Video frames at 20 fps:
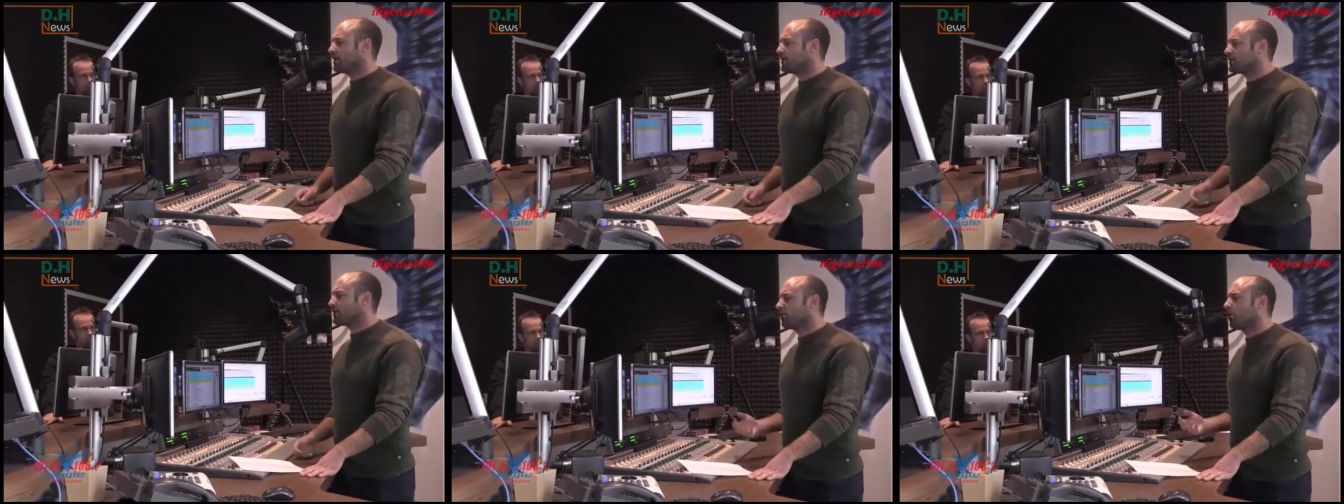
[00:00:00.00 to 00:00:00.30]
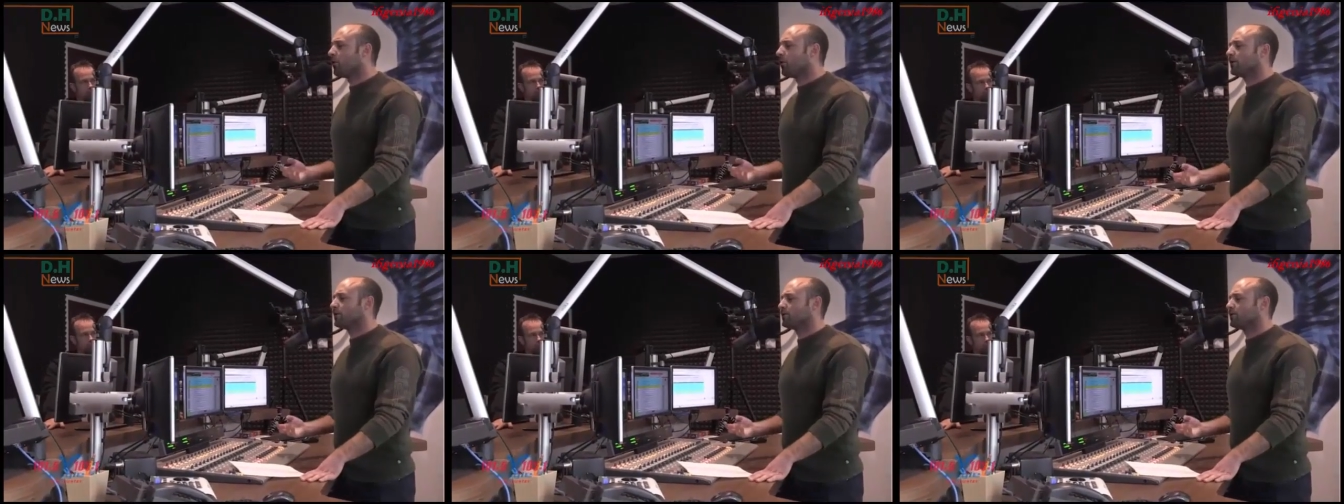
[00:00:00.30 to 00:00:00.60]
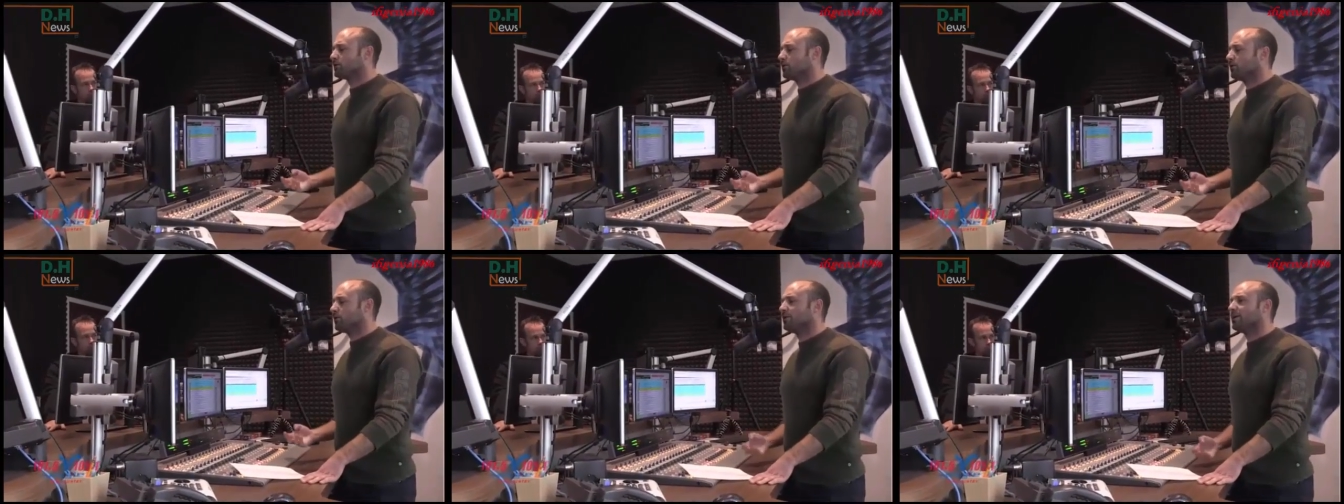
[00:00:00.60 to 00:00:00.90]
He's 4
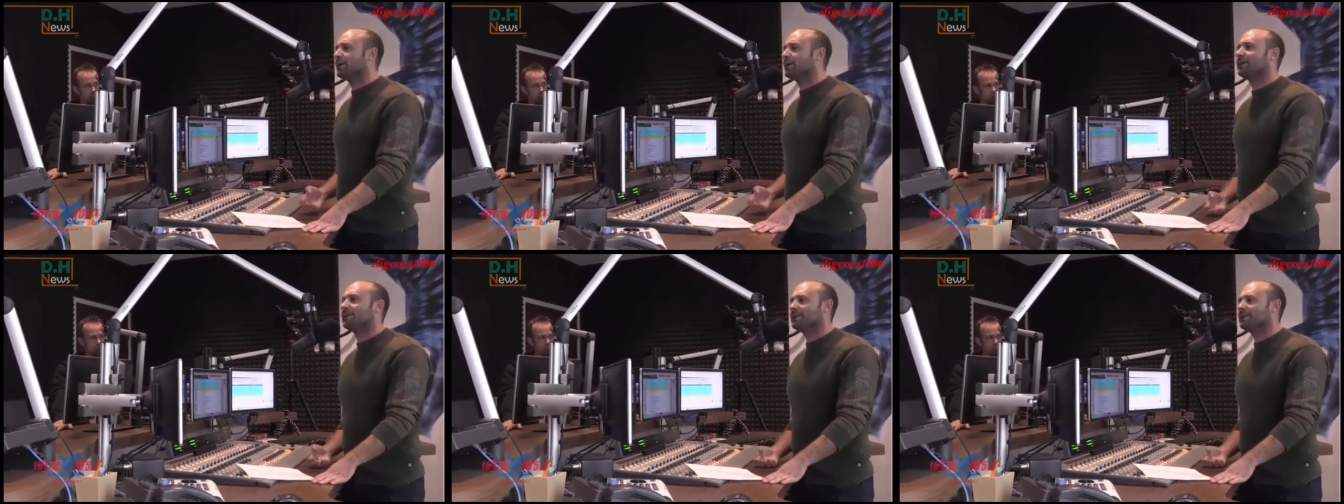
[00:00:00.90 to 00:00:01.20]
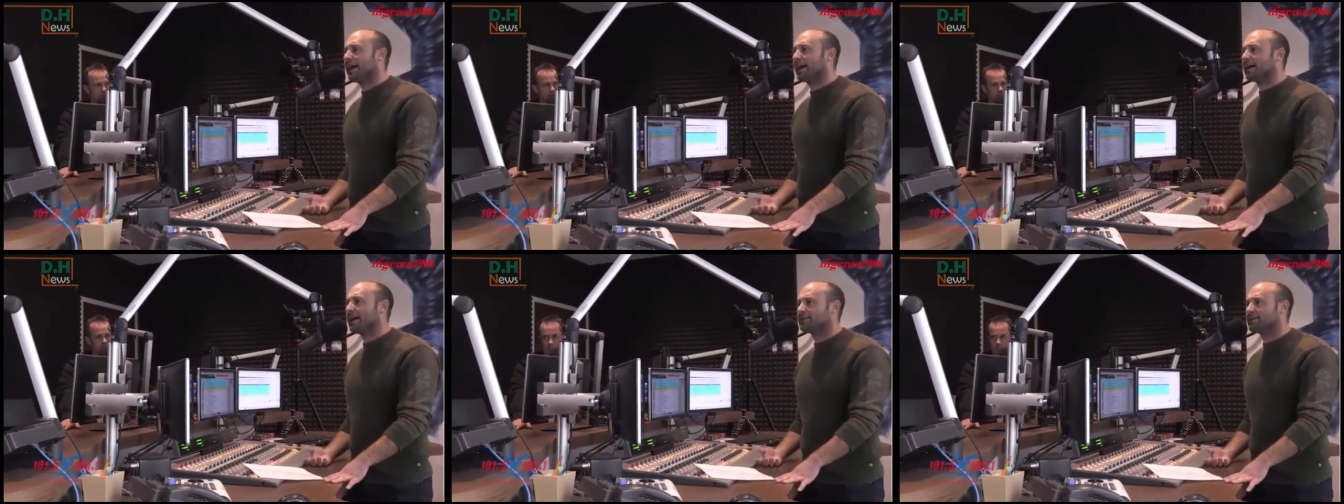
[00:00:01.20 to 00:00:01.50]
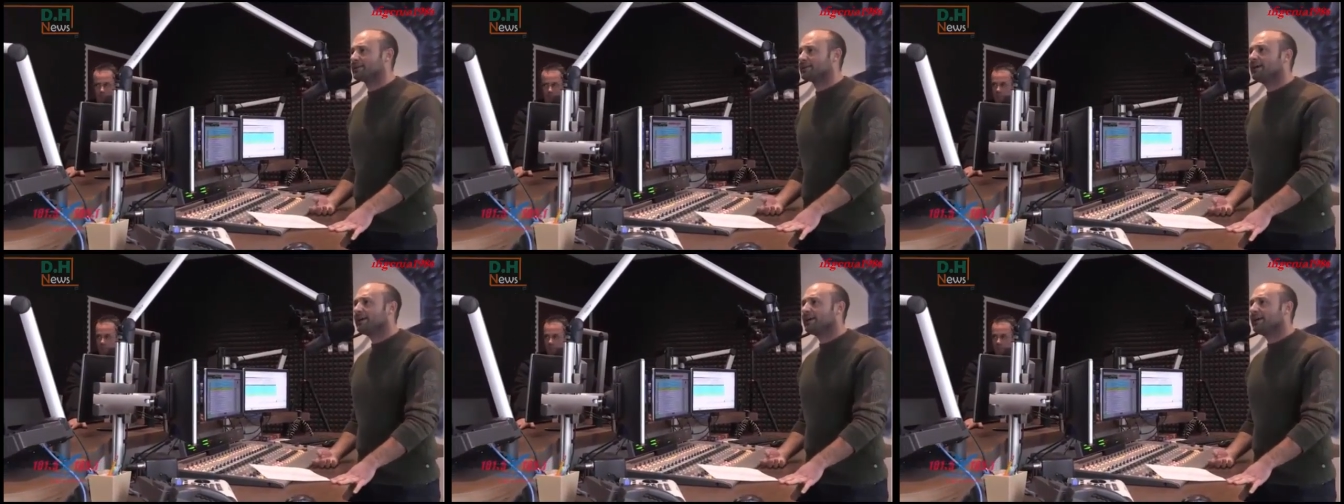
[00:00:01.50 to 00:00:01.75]
years old into dance.